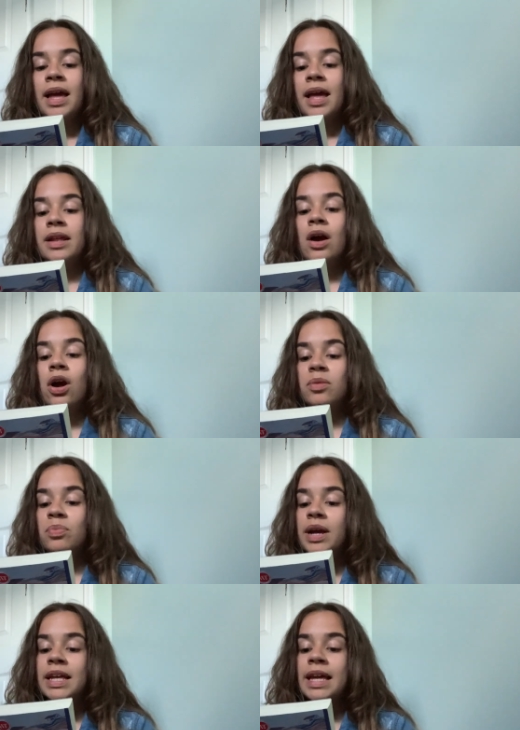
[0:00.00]
and
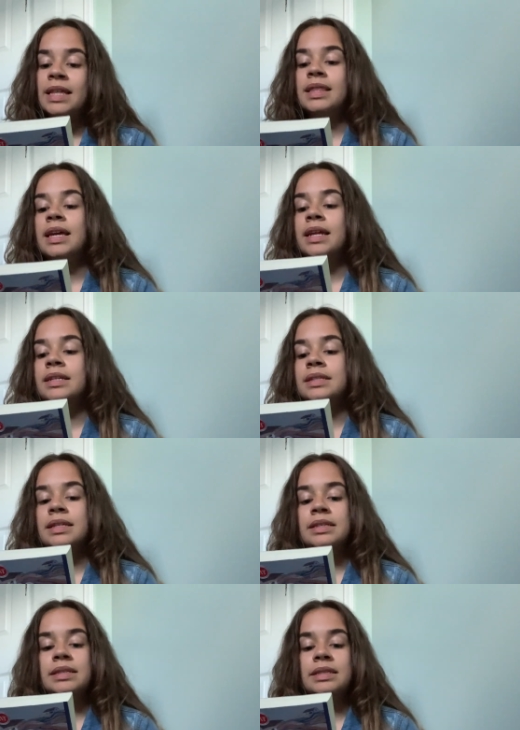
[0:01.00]
heartbreaking, The
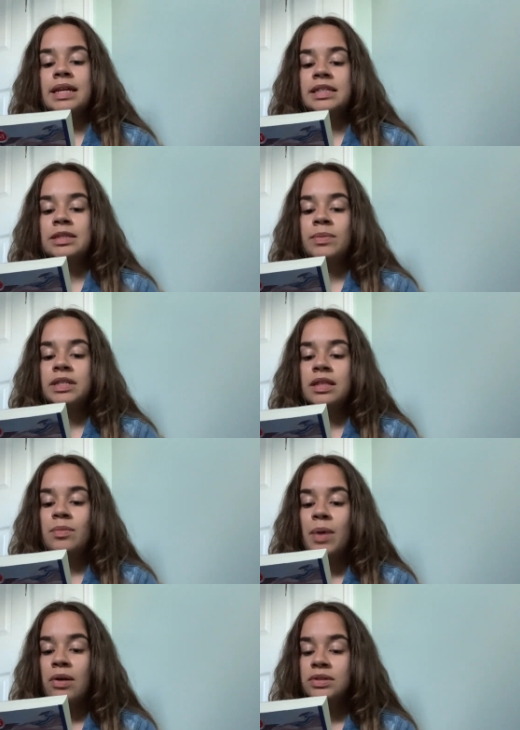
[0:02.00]
Innocents is a testament to the
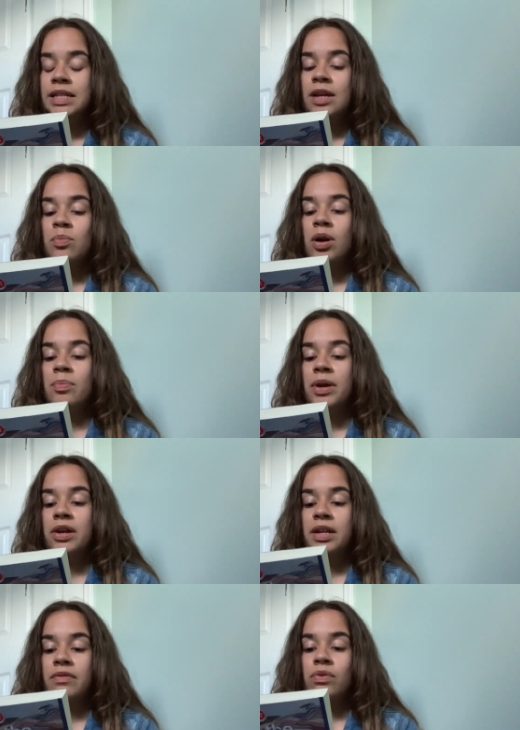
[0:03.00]
bounty and
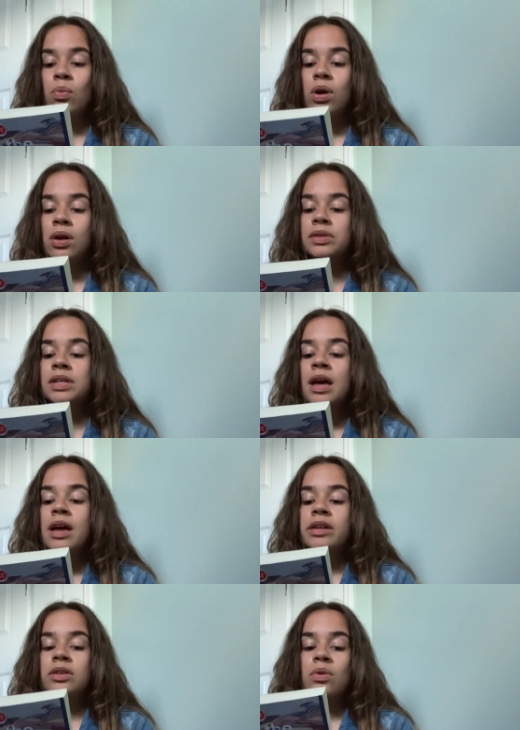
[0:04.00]
barbarity of the world,
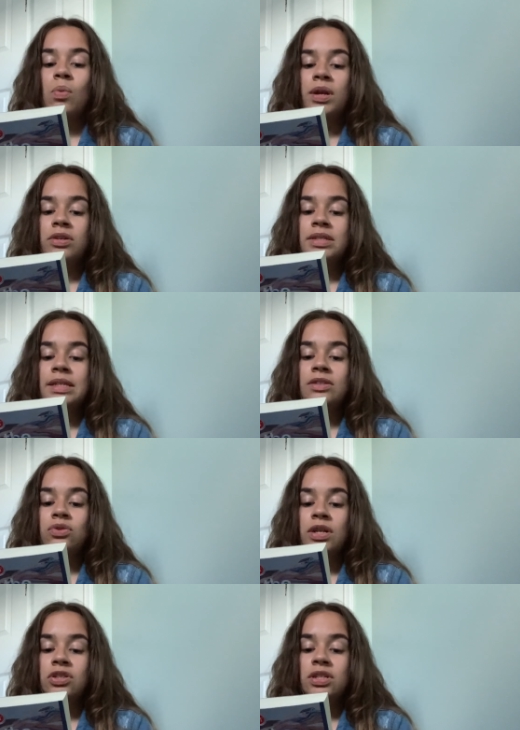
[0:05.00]
to the wonders and
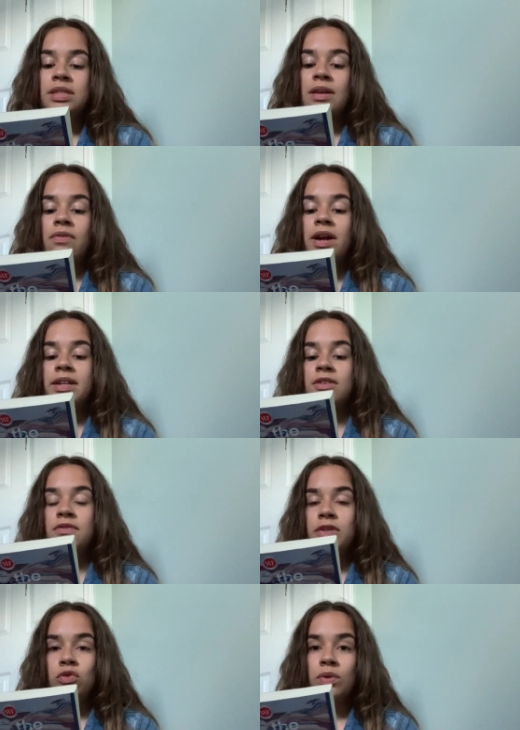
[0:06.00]
strangeness of our
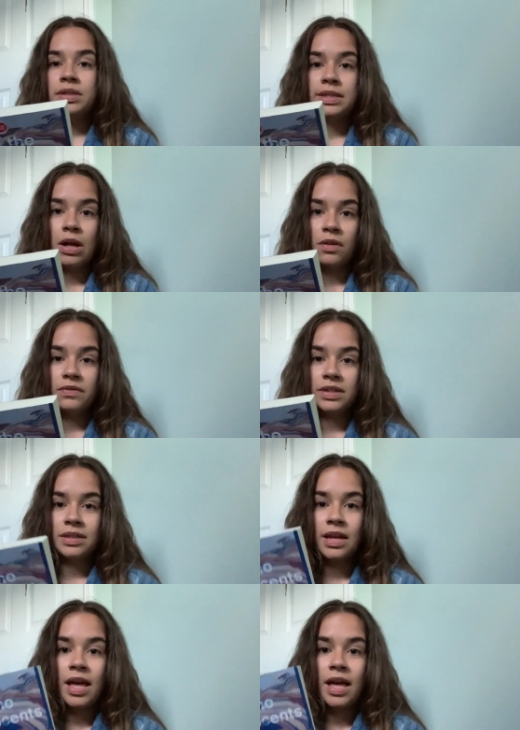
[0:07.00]
individual selves.